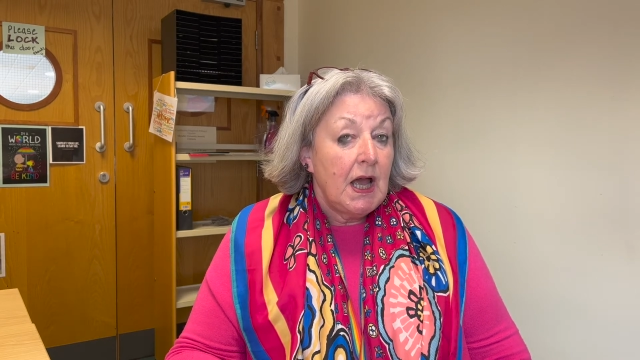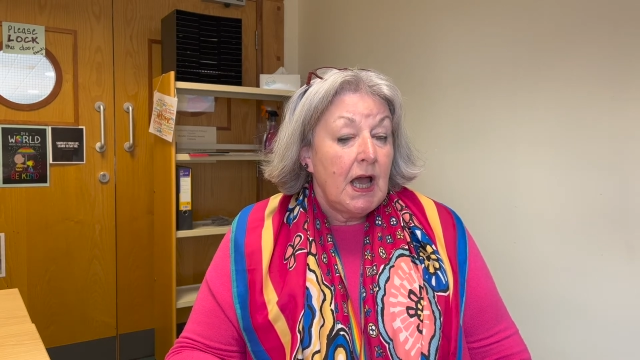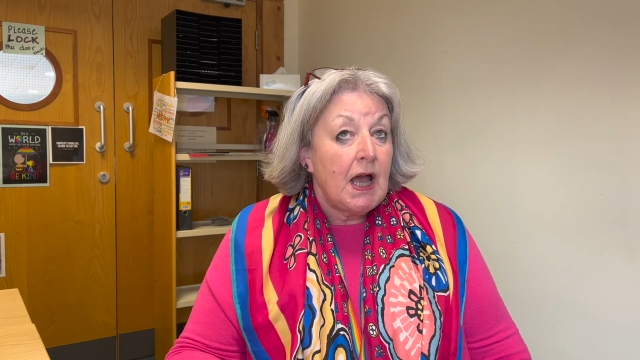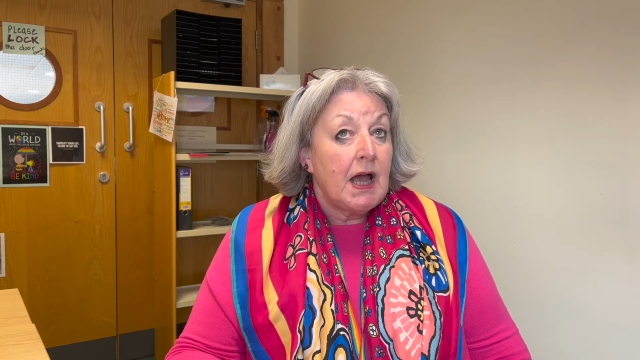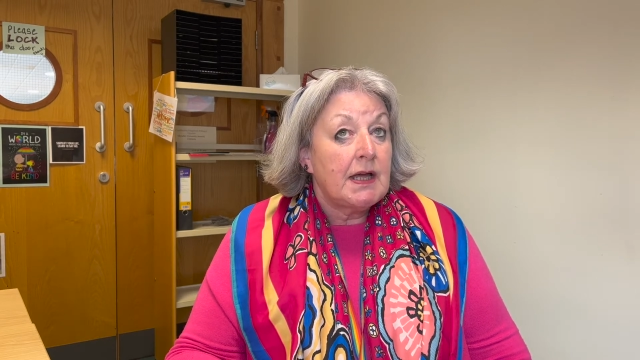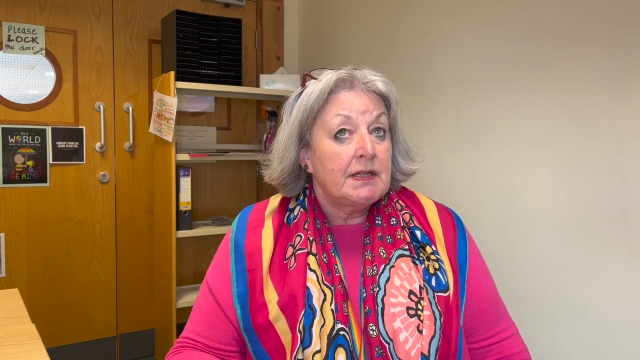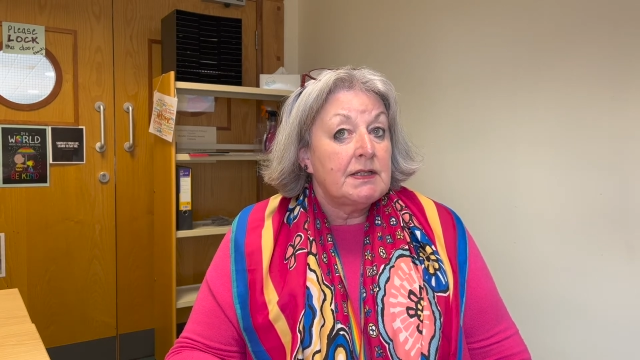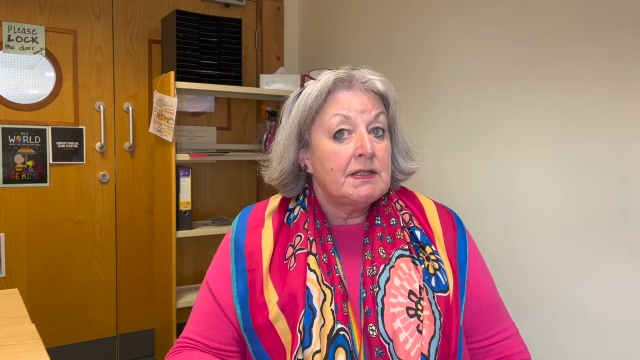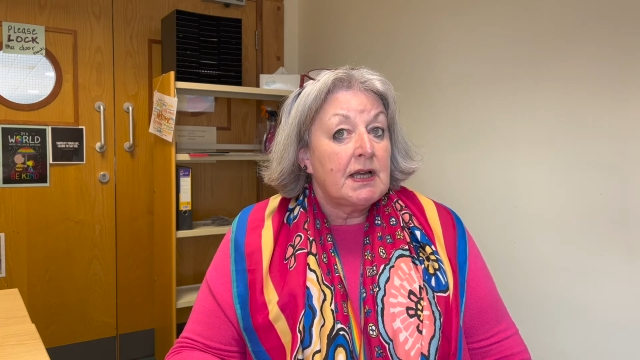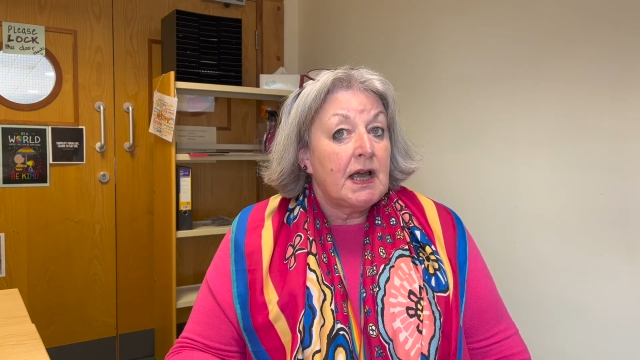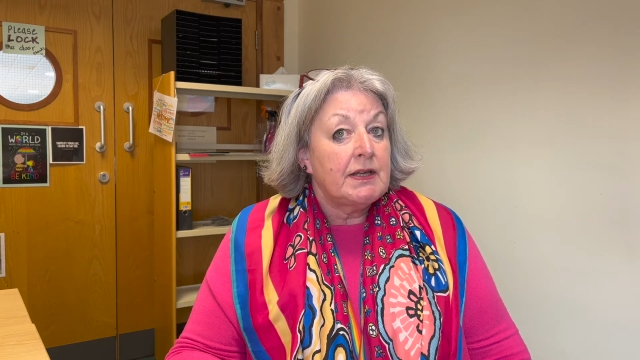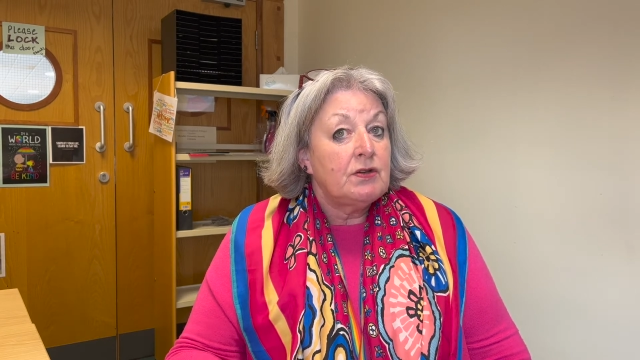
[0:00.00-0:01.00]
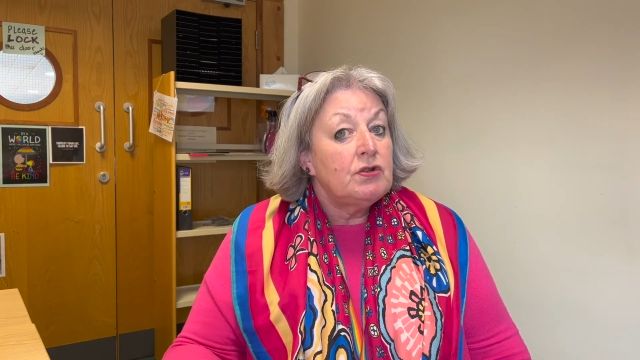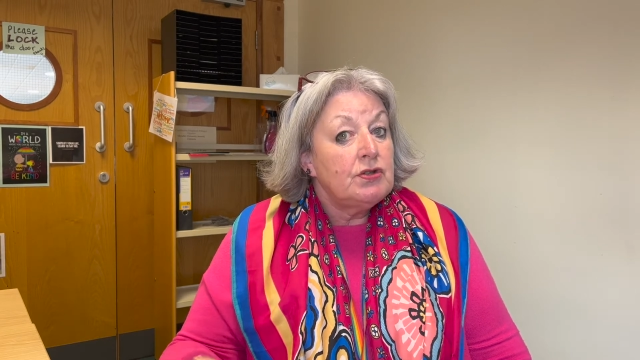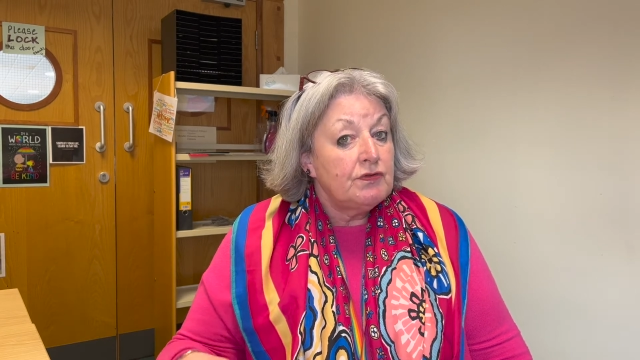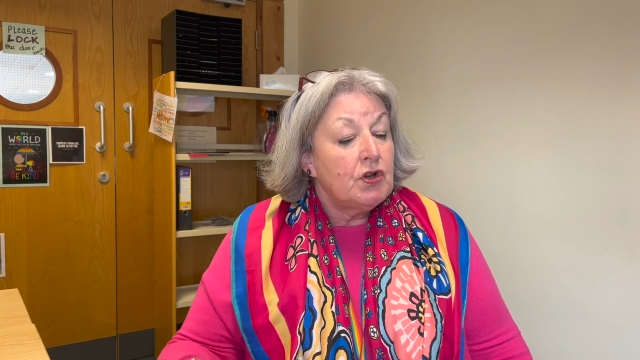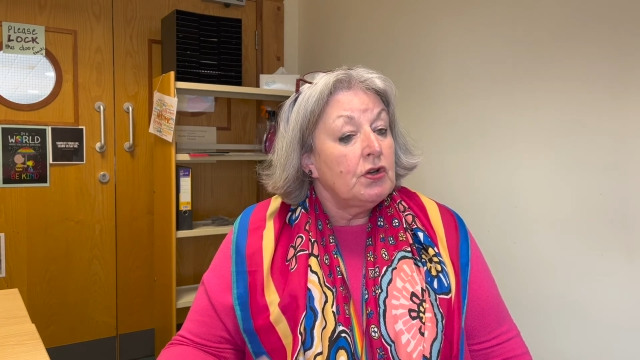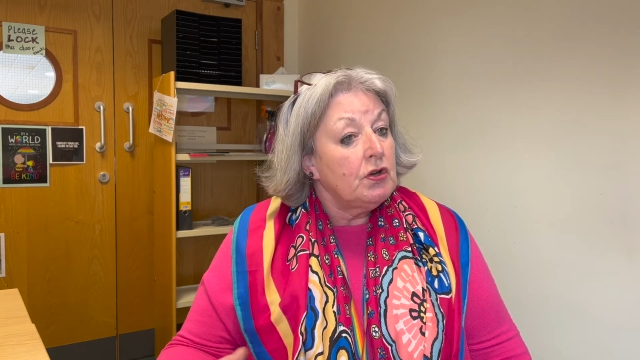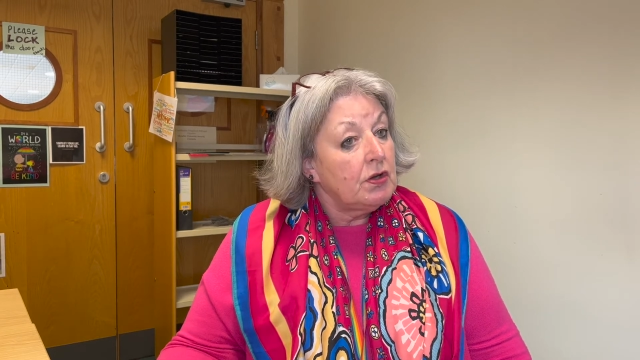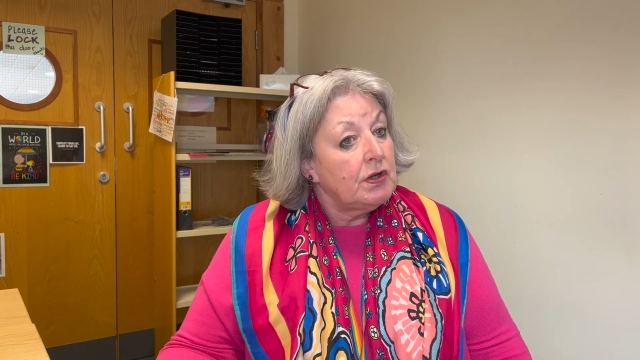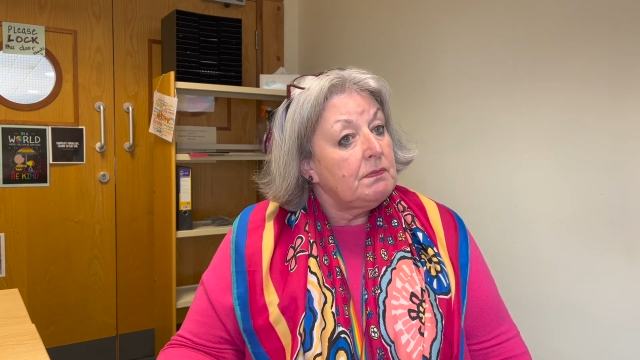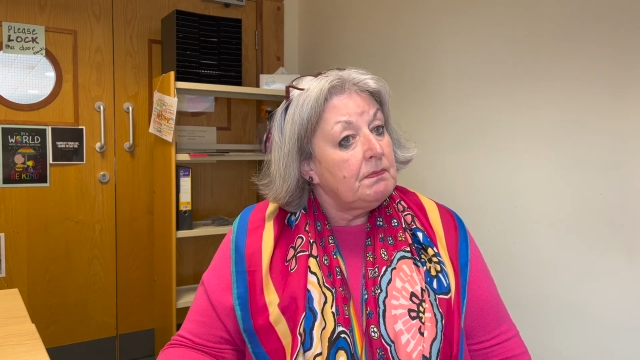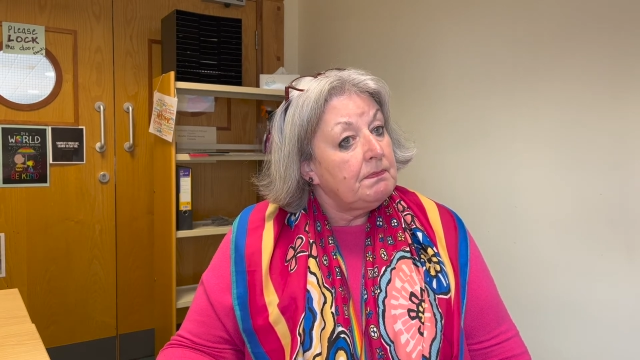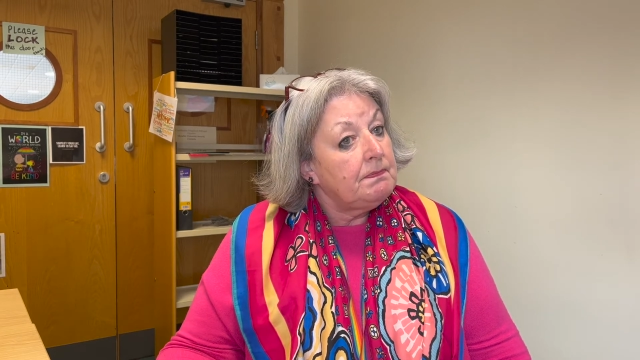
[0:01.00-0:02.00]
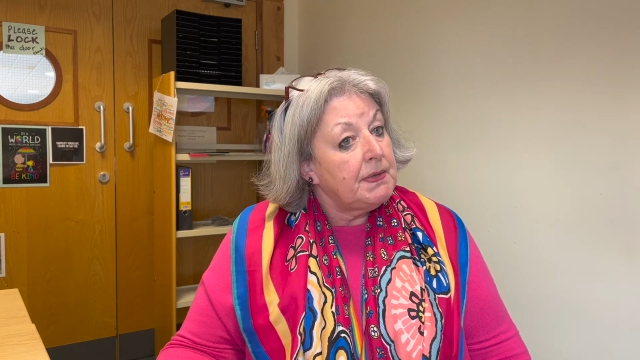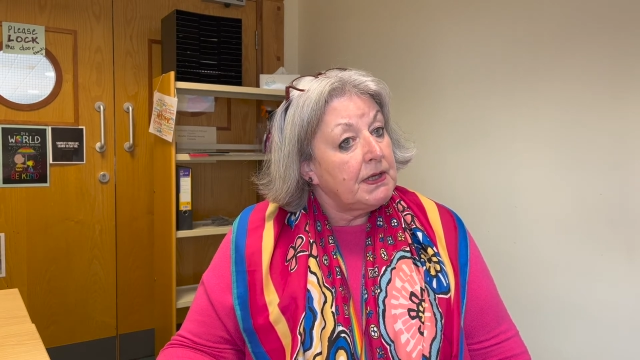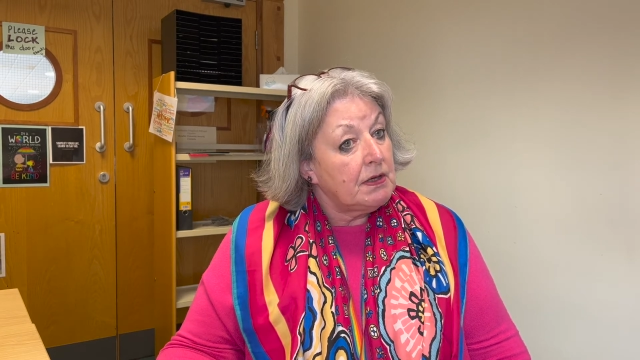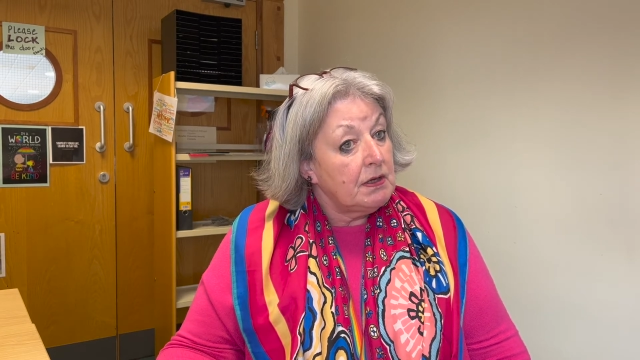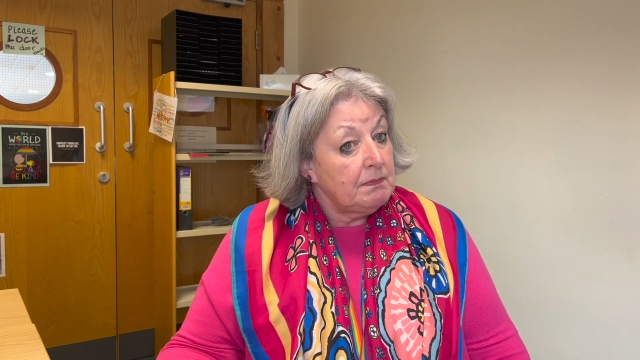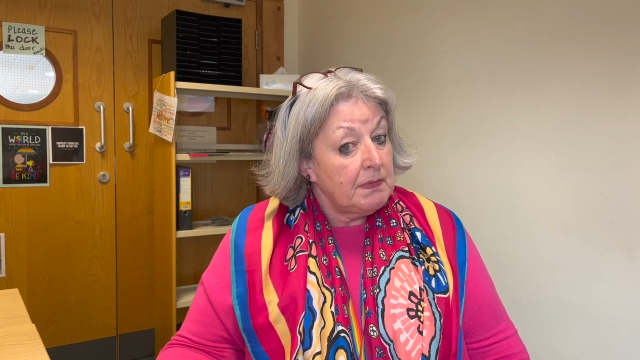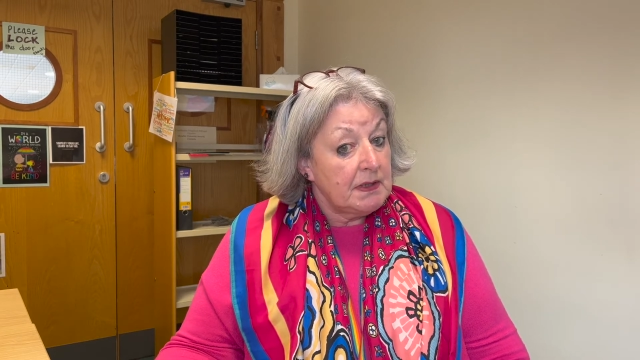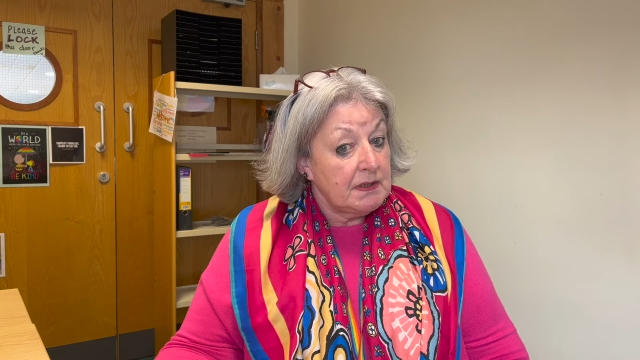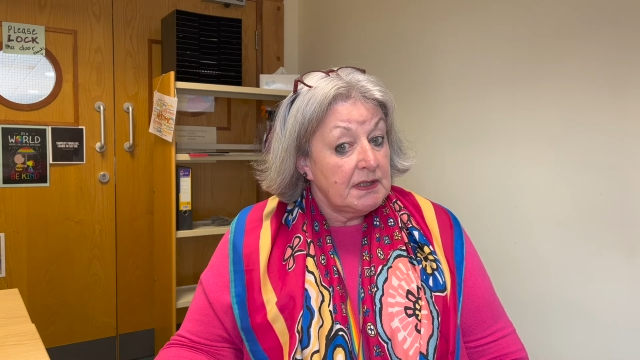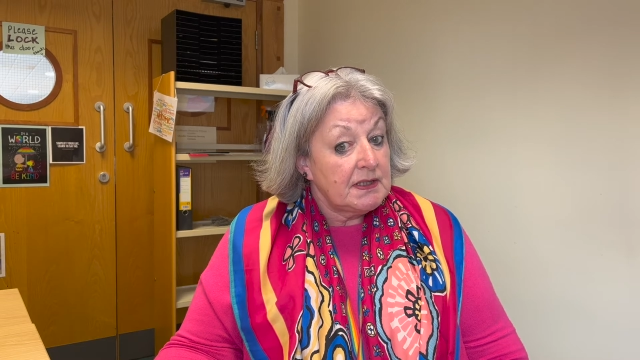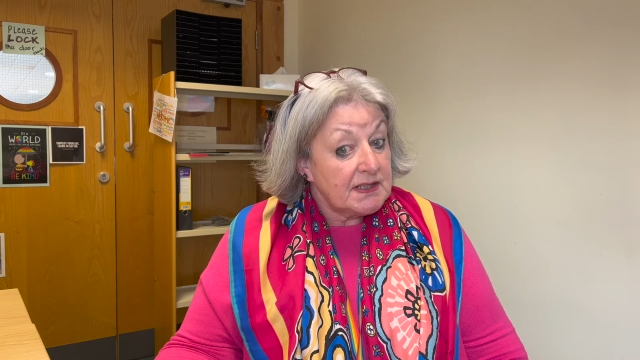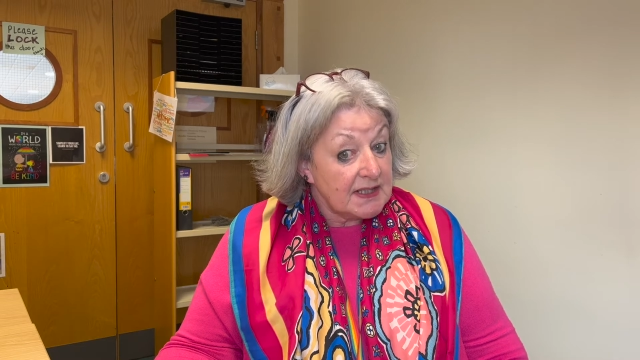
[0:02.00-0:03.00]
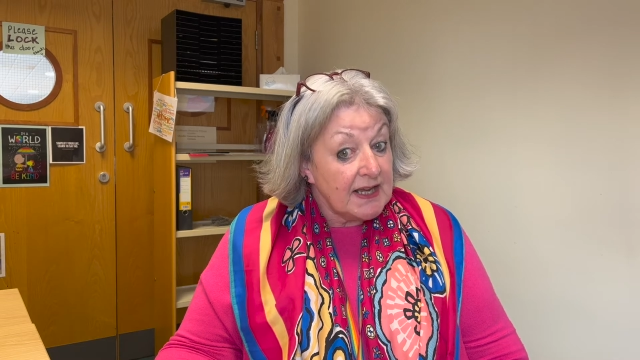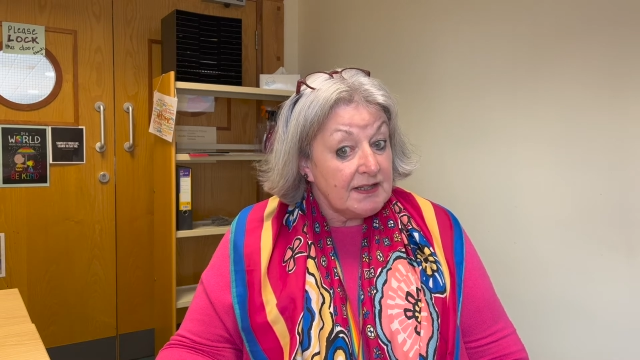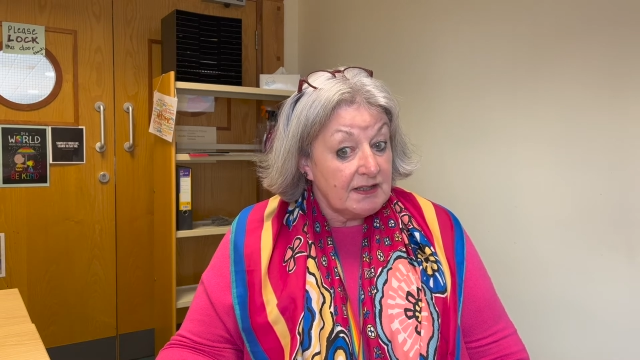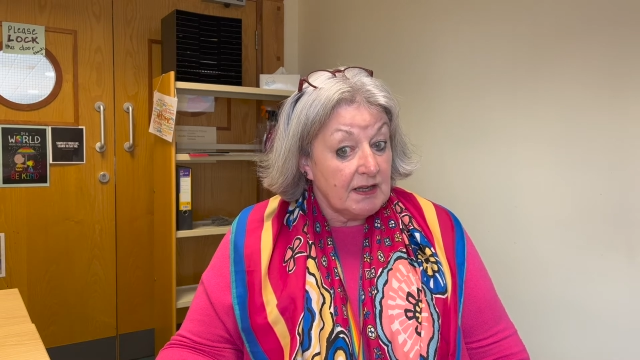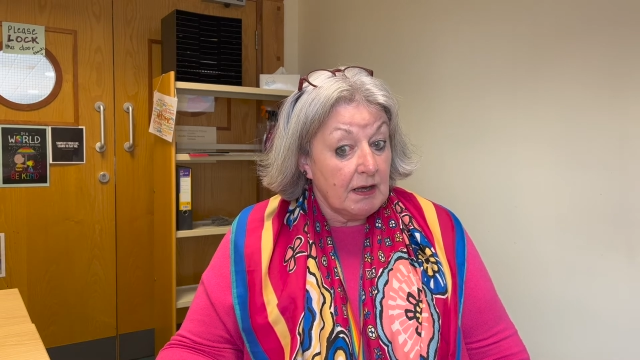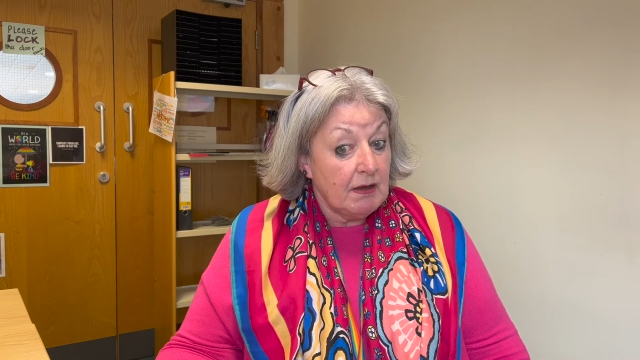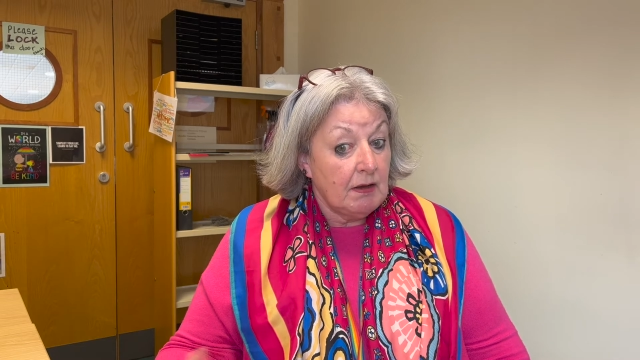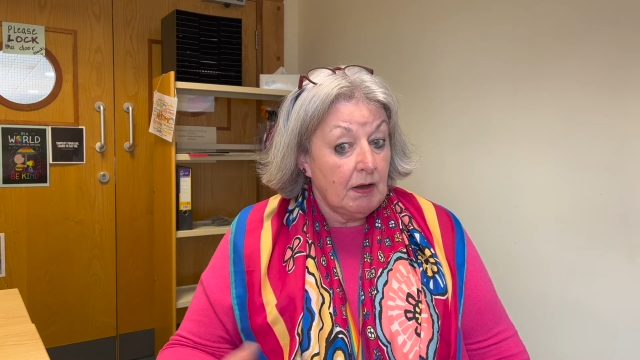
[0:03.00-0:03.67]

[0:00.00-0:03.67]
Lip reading: And I could have gone on and become an assessor